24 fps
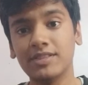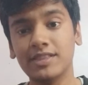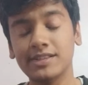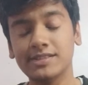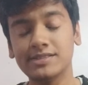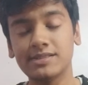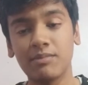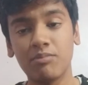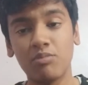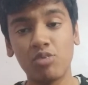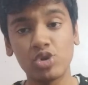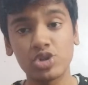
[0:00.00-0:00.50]

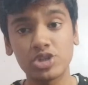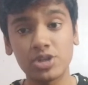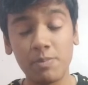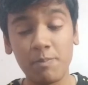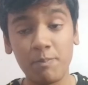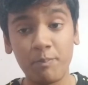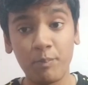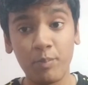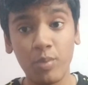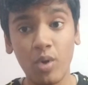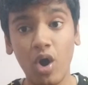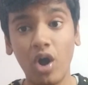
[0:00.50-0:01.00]
is the most
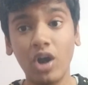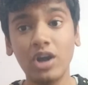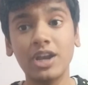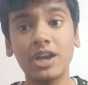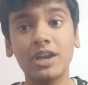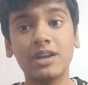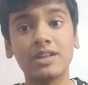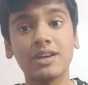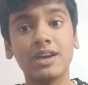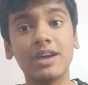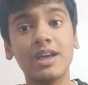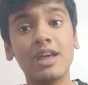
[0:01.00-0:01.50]

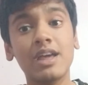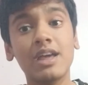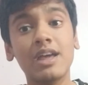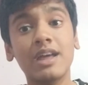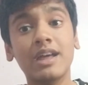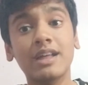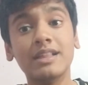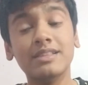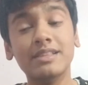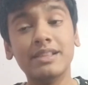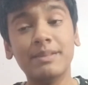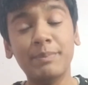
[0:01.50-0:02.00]
important.
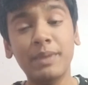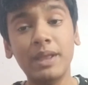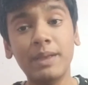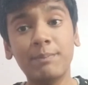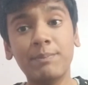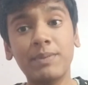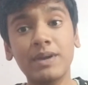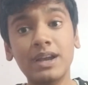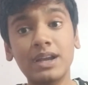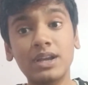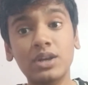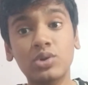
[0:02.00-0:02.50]

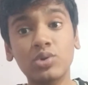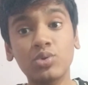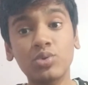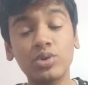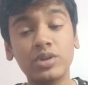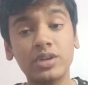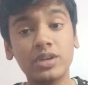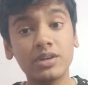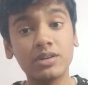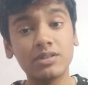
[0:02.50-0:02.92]
People do